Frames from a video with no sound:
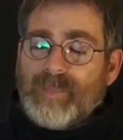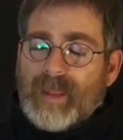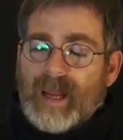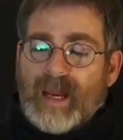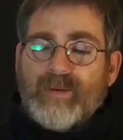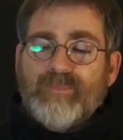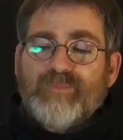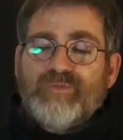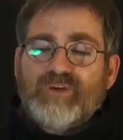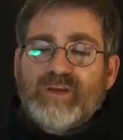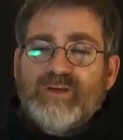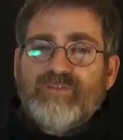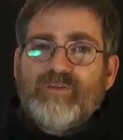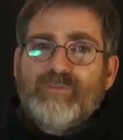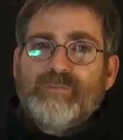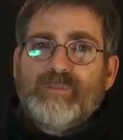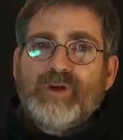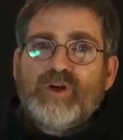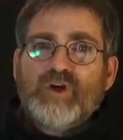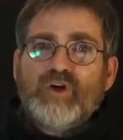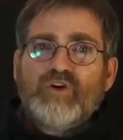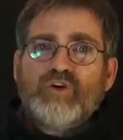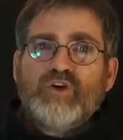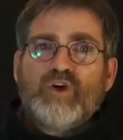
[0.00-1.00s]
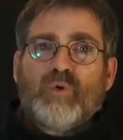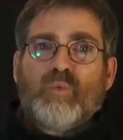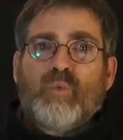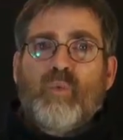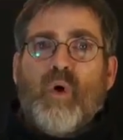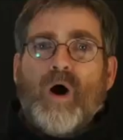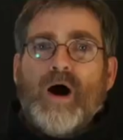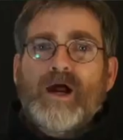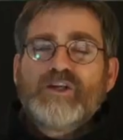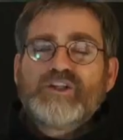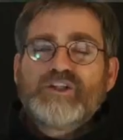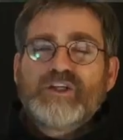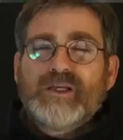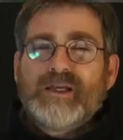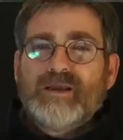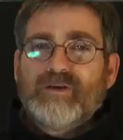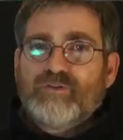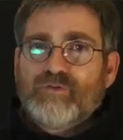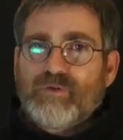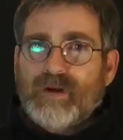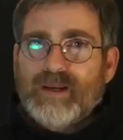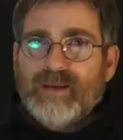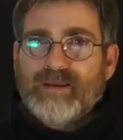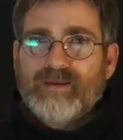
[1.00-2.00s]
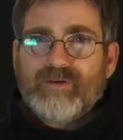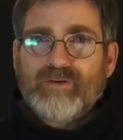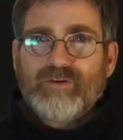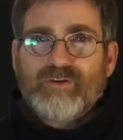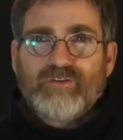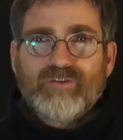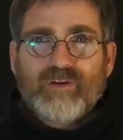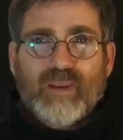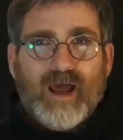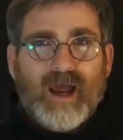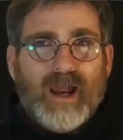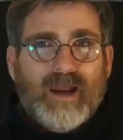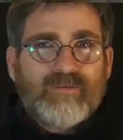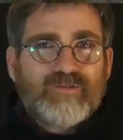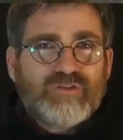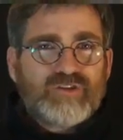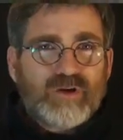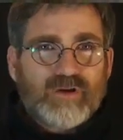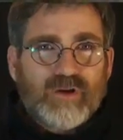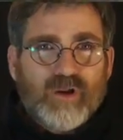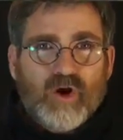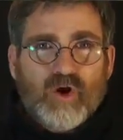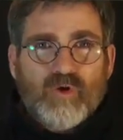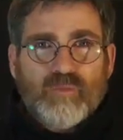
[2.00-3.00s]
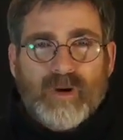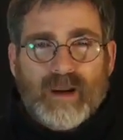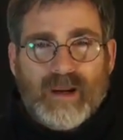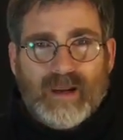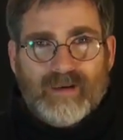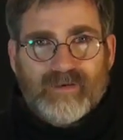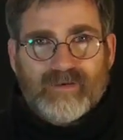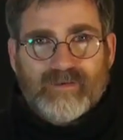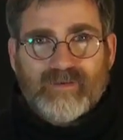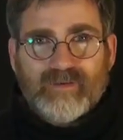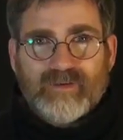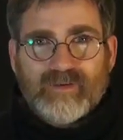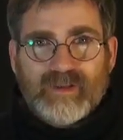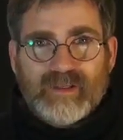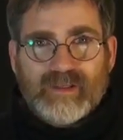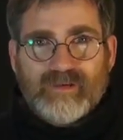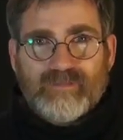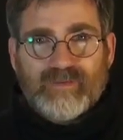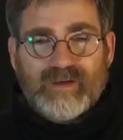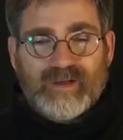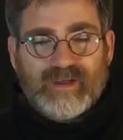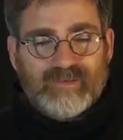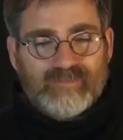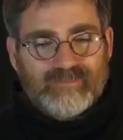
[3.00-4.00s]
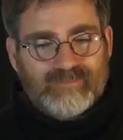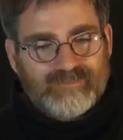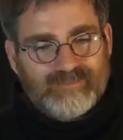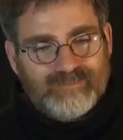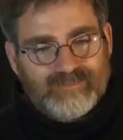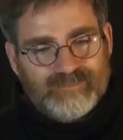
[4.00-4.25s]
I'm Stephen Ben-Nun. You're watching Israeli News Live. Shalom and good evening.